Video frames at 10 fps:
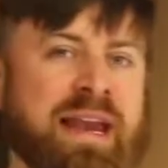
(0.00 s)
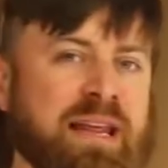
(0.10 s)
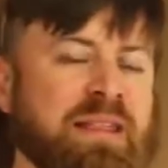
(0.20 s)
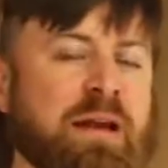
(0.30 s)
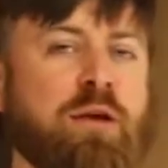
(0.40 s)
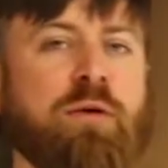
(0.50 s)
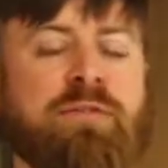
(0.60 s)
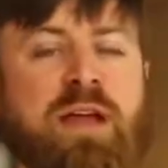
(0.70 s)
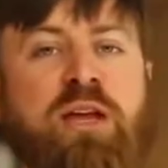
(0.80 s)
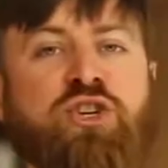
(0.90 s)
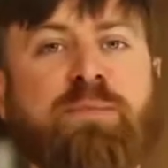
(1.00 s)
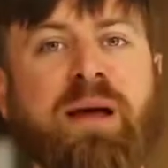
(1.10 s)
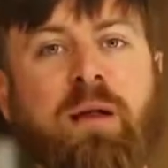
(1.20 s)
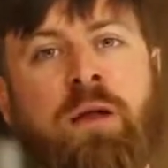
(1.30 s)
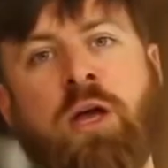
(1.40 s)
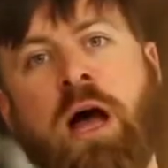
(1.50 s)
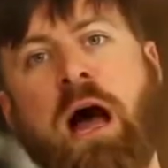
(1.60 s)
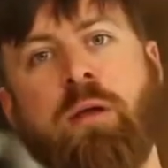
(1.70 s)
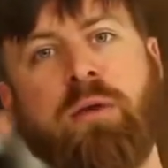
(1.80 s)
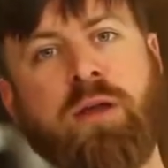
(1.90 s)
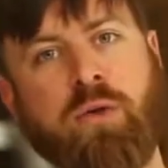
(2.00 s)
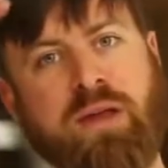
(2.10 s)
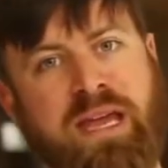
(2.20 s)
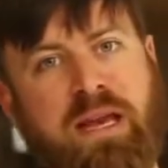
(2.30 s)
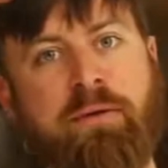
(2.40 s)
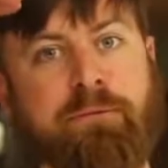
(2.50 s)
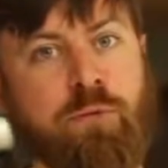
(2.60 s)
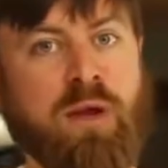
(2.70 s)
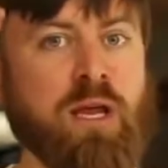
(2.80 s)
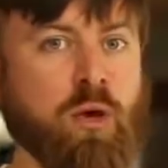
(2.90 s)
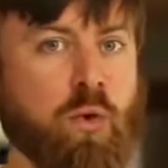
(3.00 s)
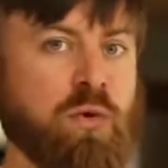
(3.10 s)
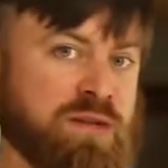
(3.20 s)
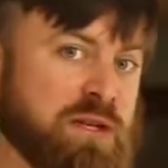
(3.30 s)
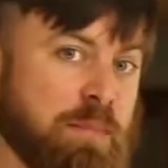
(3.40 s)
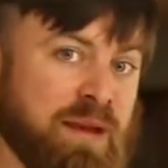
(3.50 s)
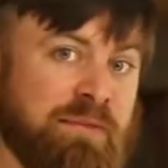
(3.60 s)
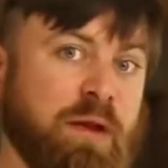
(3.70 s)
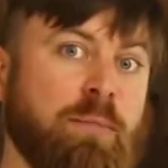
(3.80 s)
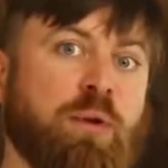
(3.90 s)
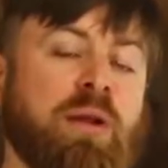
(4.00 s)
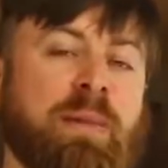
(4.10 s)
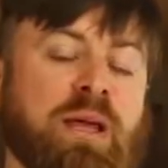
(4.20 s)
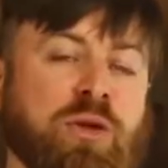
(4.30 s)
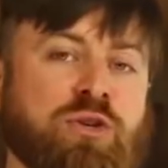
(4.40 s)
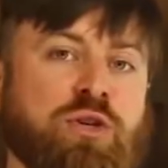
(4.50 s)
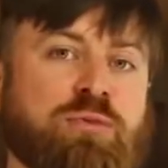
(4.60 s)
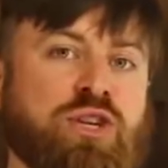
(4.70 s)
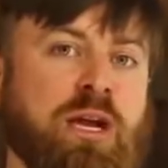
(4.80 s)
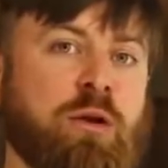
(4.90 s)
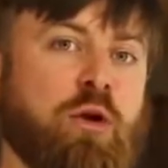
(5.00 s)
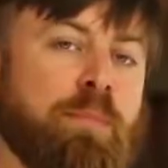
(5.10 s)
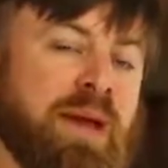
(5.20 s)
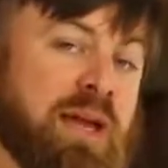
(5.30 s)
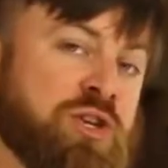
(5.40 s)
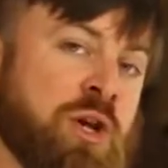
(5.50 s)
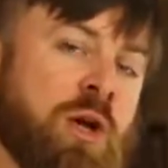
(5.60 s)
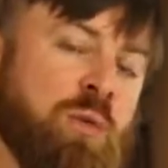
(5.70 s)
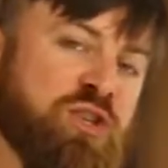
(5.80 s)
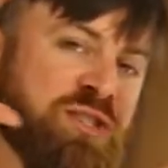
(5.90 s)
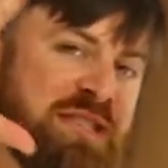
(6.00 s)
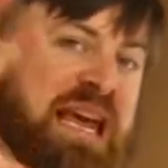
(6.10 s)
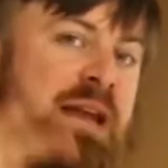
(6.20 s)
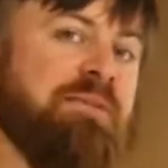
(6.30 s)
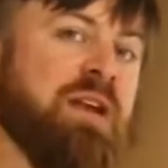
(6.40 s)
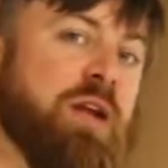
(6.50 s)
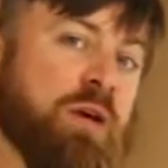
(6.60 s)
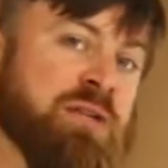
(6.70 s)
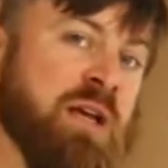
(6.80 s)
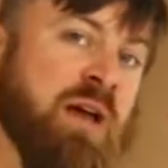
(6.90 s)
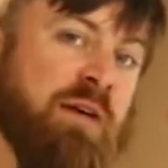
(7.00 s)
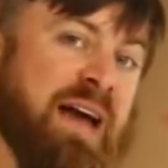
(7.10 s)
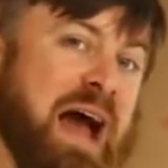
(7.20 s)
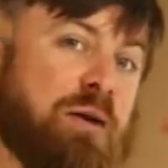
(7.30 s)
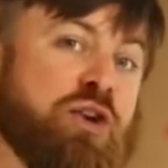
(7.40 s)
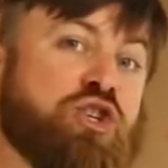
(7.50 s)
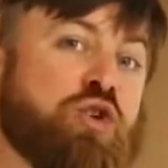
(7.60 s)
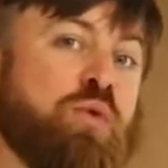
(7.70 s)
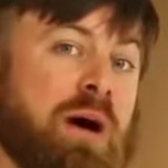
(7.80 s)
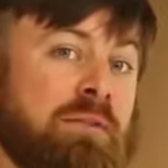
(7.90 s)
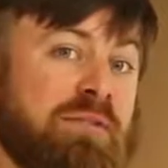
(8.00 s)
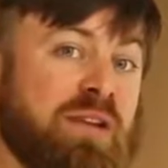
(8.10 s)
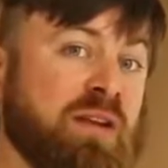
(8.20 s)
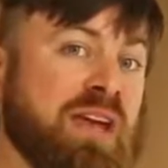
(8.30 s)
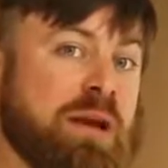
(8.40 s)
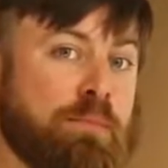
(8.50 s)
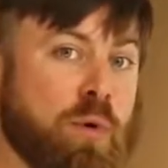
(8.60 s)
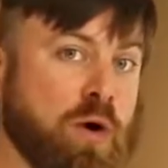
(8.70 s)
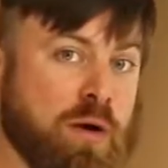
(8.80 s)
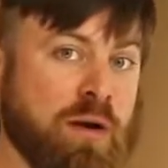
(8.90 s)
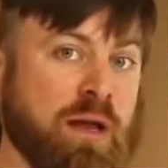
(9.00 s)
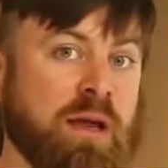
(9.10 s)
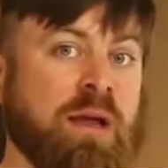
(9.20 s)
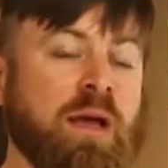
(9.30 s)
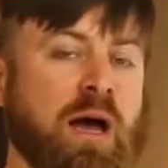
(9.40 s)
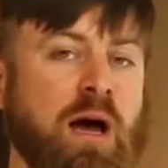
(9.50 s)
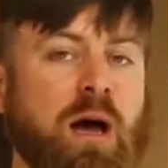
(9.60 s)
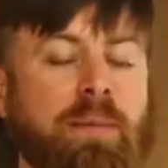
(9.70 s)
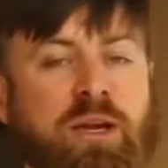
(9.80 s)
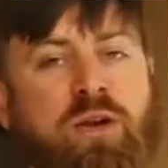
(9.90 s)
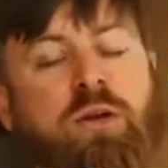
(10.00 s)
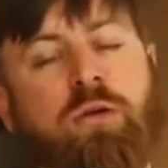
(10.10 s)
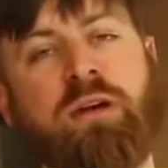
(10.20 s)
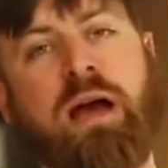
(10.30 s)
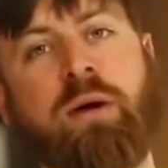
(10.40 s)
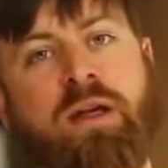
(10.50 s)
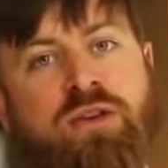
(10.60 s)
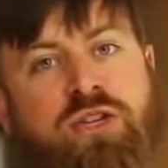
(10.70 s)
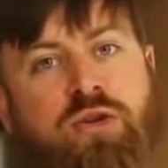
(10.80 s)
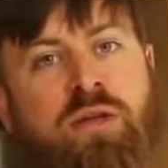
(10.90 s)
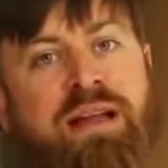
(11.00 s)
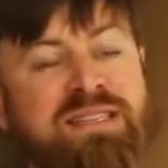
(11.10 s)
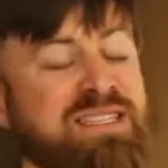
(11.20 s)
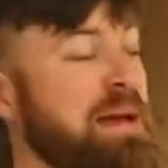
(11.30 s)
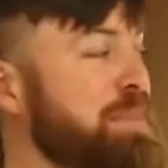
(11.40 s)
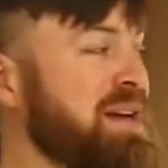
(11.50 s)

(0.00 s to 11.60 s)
and hit that notification bell. You'll get a free course. It'll be available on my YouTube channel homepage, which is 10 videos of how to do affiliate marketing. And you can learn how to do that step